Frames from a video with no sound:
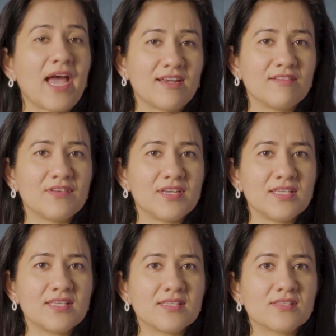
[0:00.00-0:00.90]

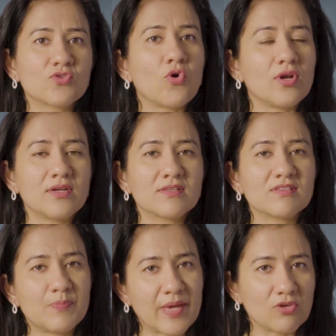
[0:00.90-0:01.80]
activity is called
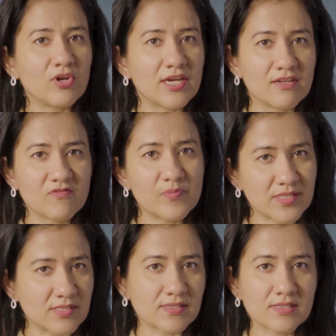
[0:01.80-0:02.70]
speculative
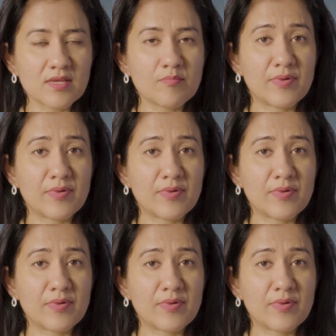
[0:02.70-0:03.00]
business